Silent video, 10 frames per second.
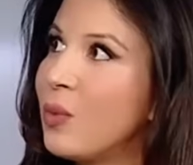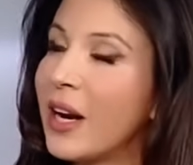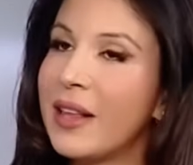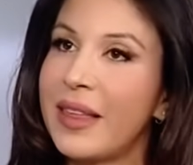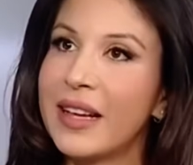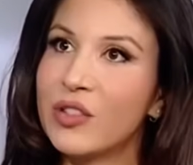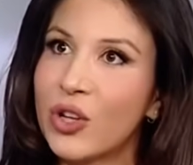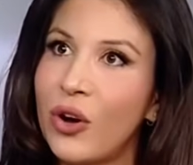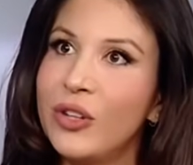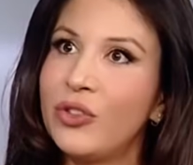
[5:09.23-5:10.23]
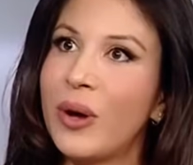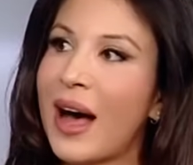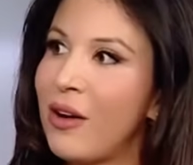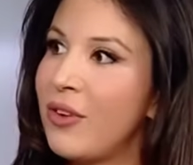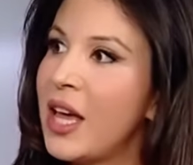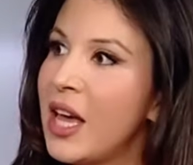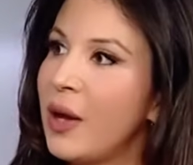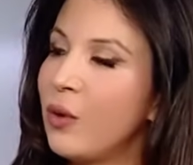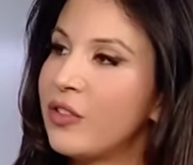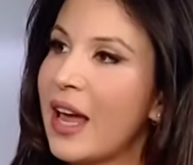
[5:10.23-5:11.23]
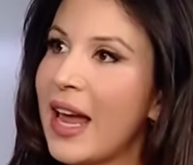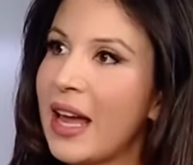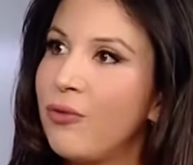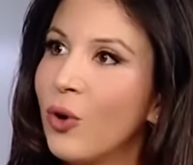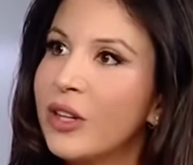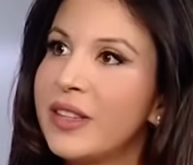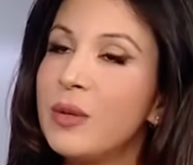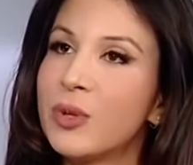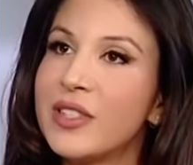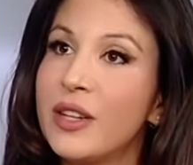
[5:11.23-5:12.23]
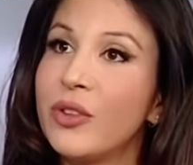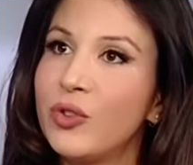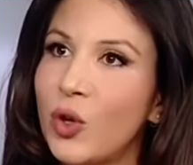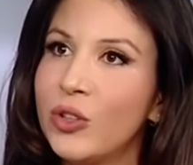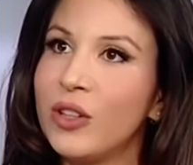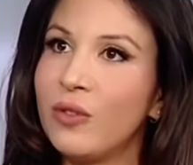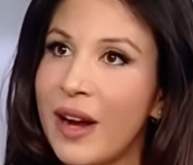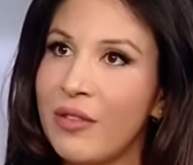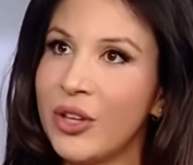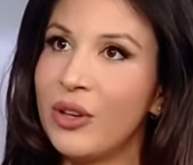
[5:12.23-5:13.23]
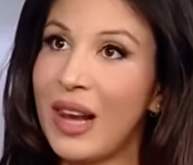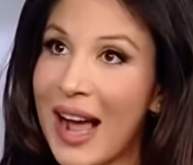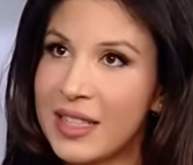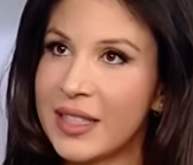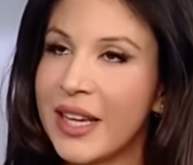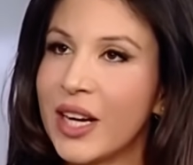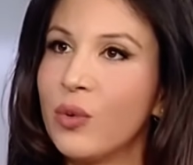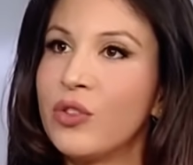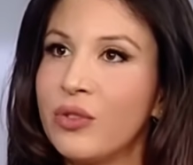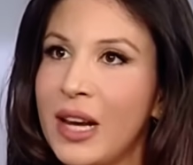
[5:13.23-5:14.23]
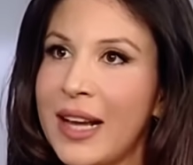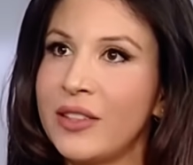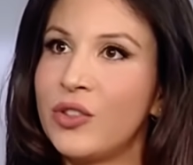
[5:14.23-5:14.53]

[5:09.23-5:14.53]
what I think is going to have. It was 14% of the total revenue last year was related